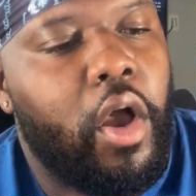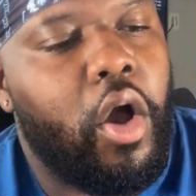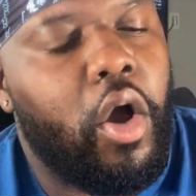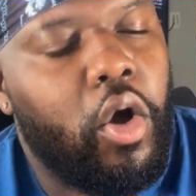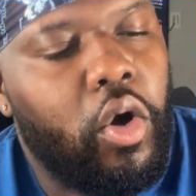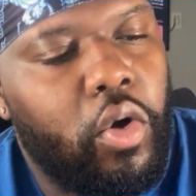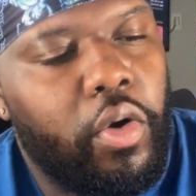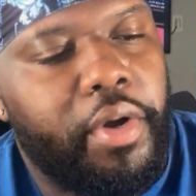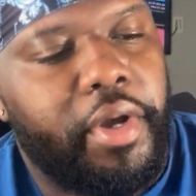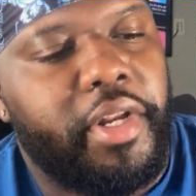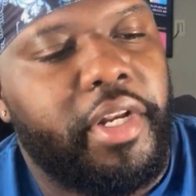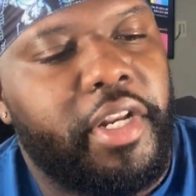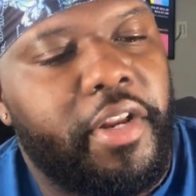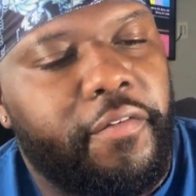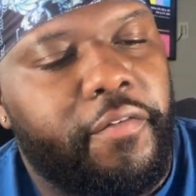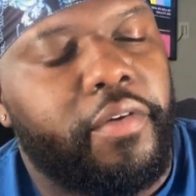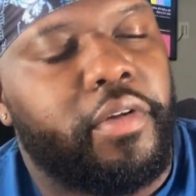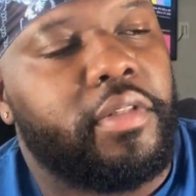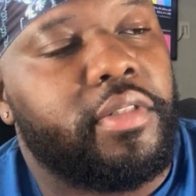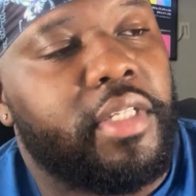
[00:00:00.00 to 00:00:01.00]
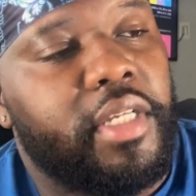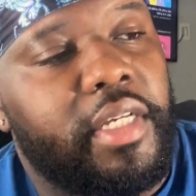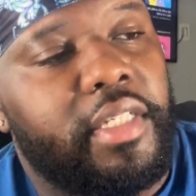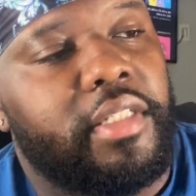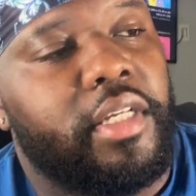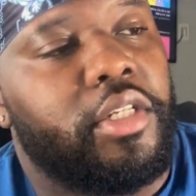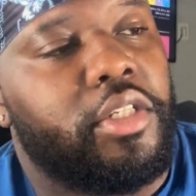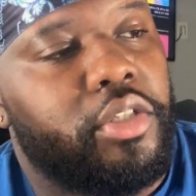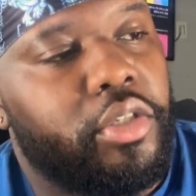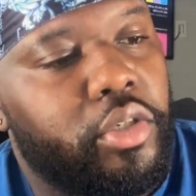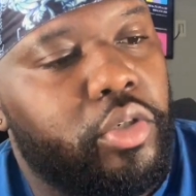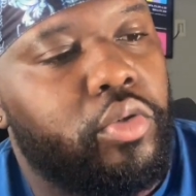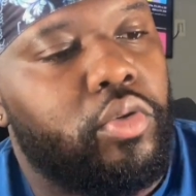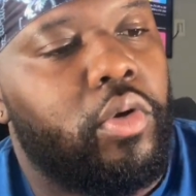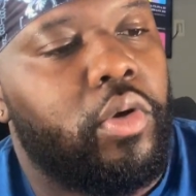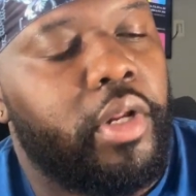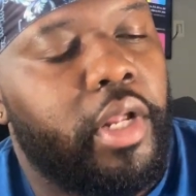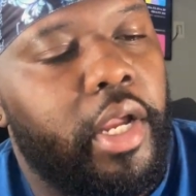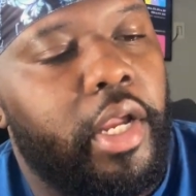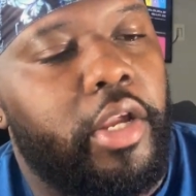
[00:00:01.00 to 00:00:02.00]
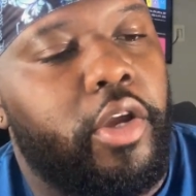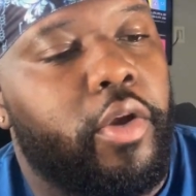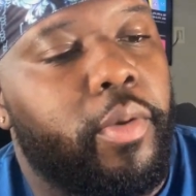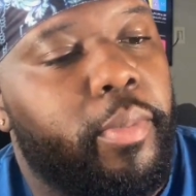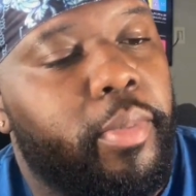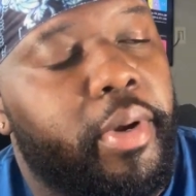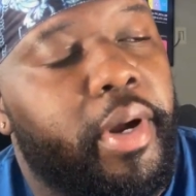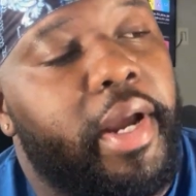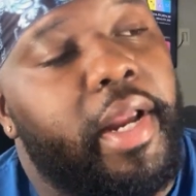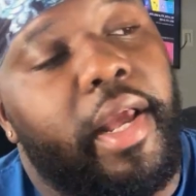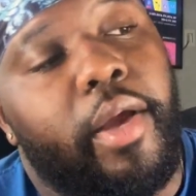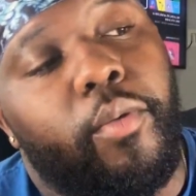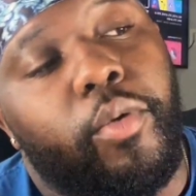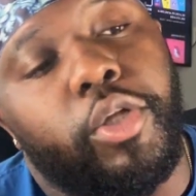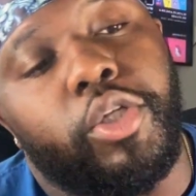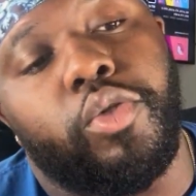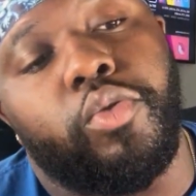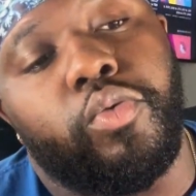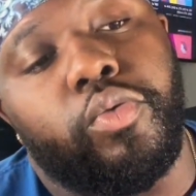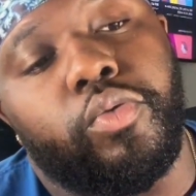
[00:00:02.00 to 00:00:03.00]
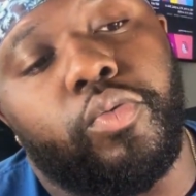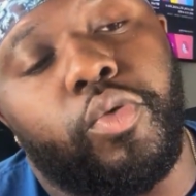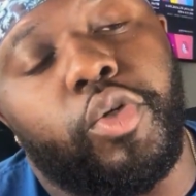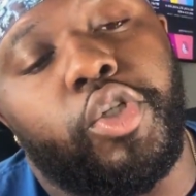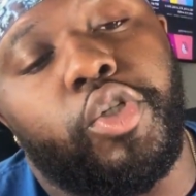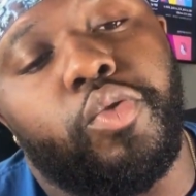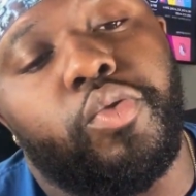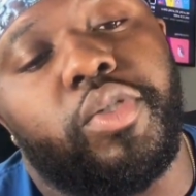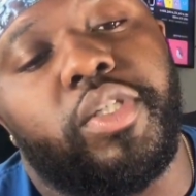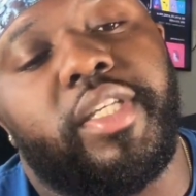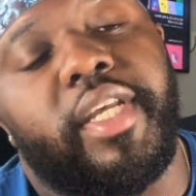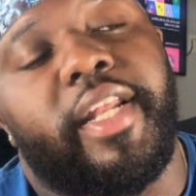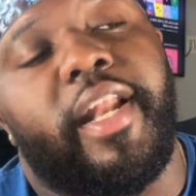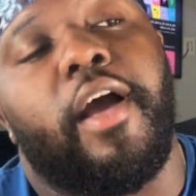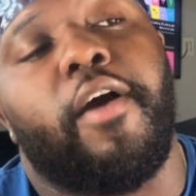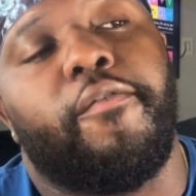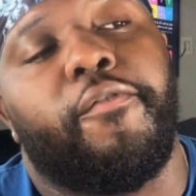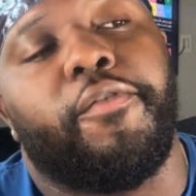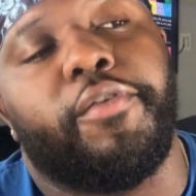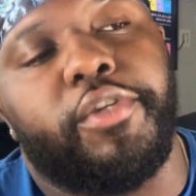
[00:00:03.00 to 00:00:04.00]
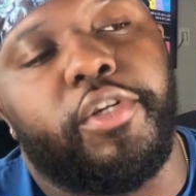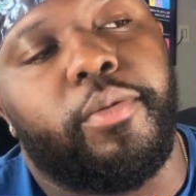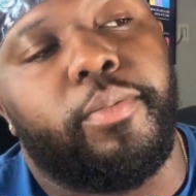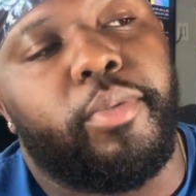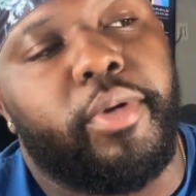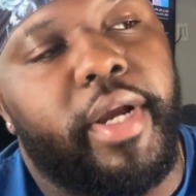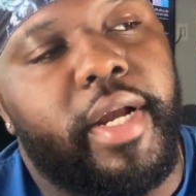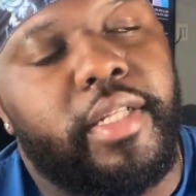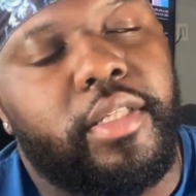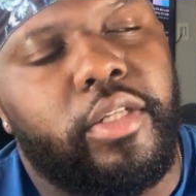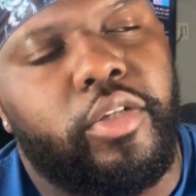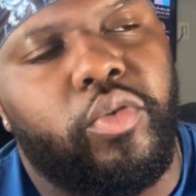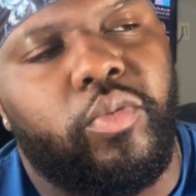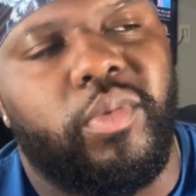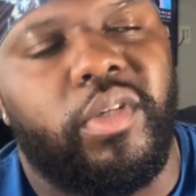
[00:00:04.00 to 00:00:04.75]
on different things that you're doing in your brand and what you set out for your brand to do.